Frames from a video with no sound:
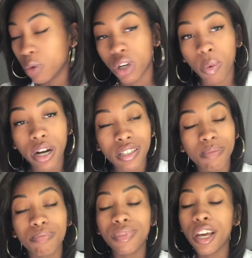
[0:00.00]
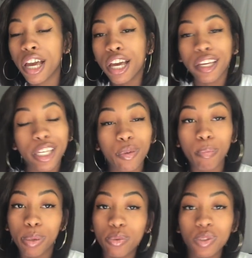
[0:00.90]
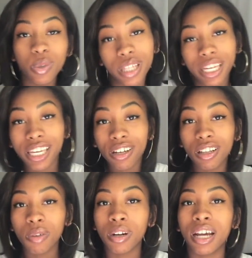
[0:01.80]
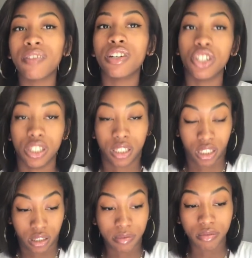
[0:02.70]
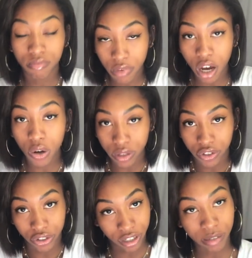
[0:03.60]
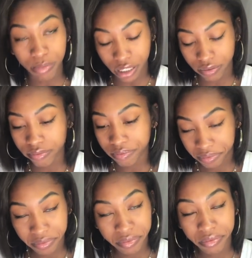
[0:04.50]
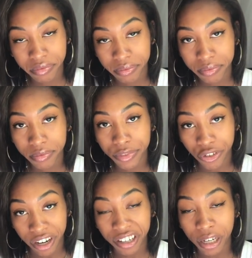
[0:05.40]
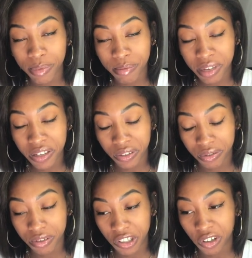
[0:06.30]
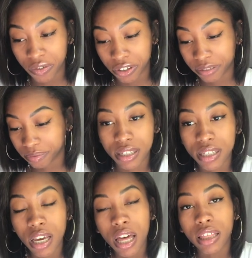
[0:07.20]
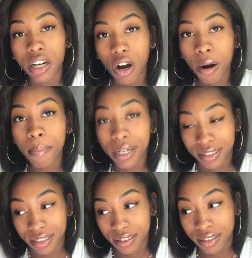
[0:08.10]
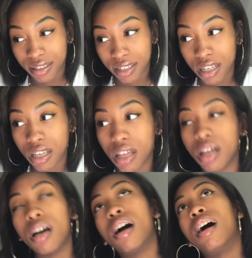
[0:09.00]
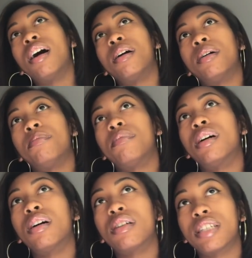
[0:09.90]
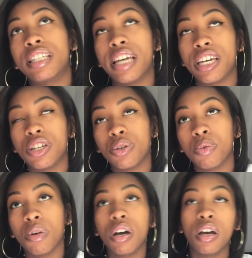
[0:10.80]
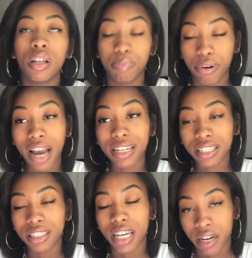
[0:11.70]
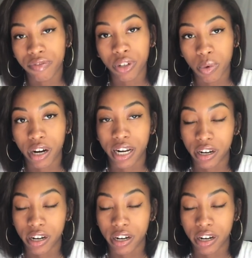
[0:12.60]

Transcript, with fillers: want to wear some cute boots with a heel or whatever, just know that you're going to be trekking up some hills, girlfriends. There are buses um, to take you practically everywhere in